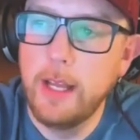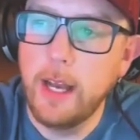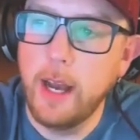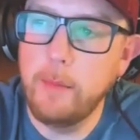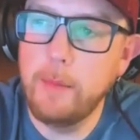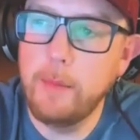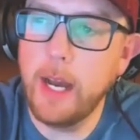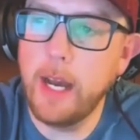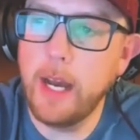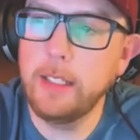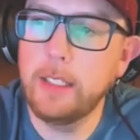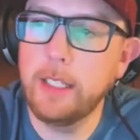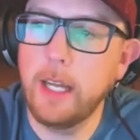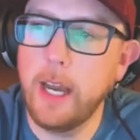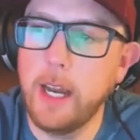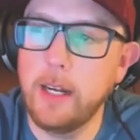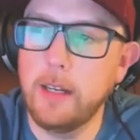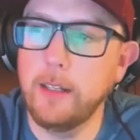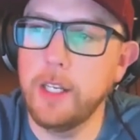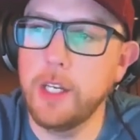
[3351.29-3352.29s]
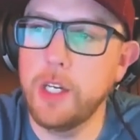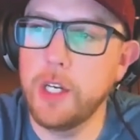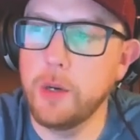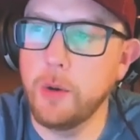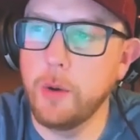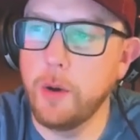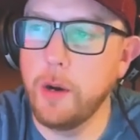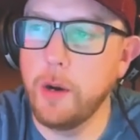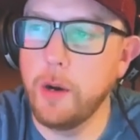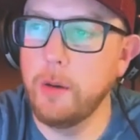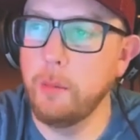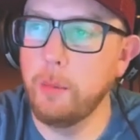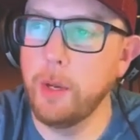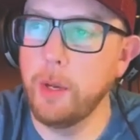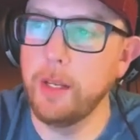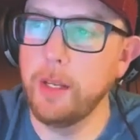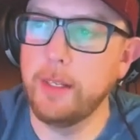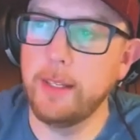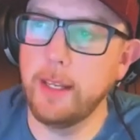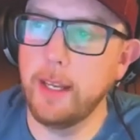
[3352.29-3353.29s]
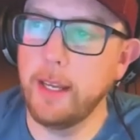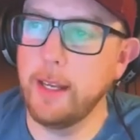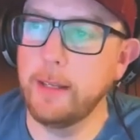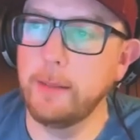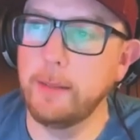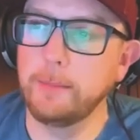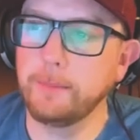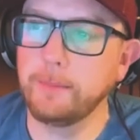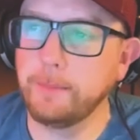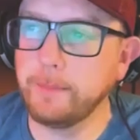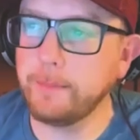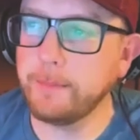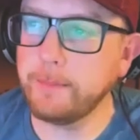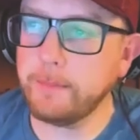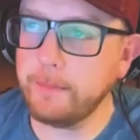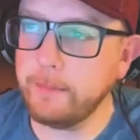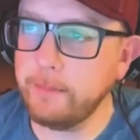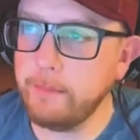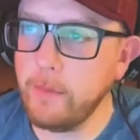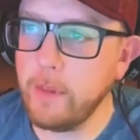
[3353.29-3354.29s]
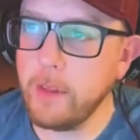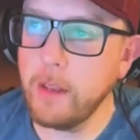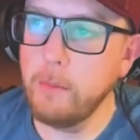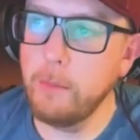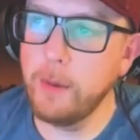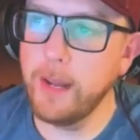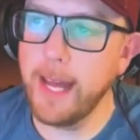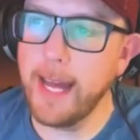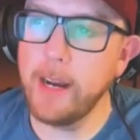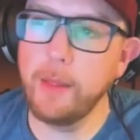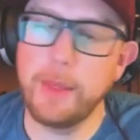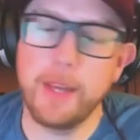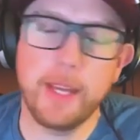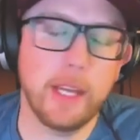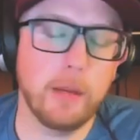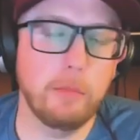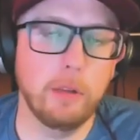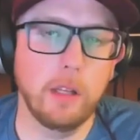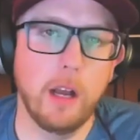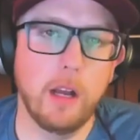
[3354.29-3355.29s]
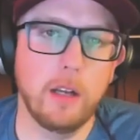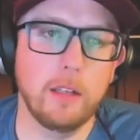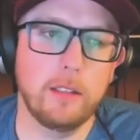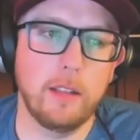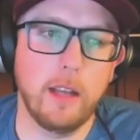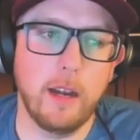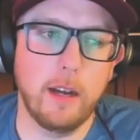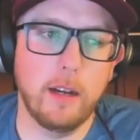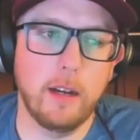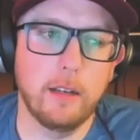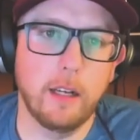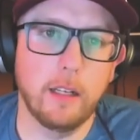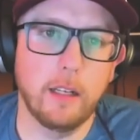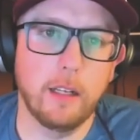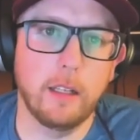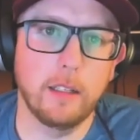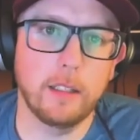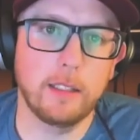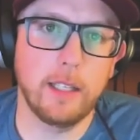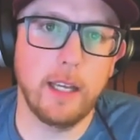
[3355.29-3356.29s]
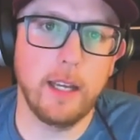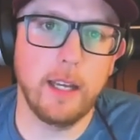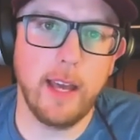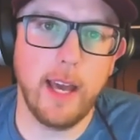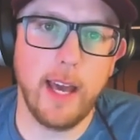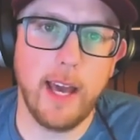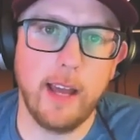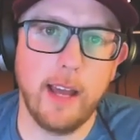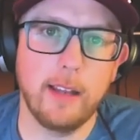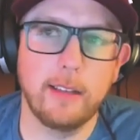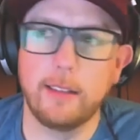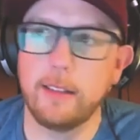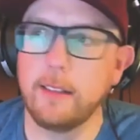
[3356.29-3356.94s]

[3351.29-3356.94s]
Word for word: I'm not entirely sure, but uh, but I don't think it belongs there. I'll, I'll say that.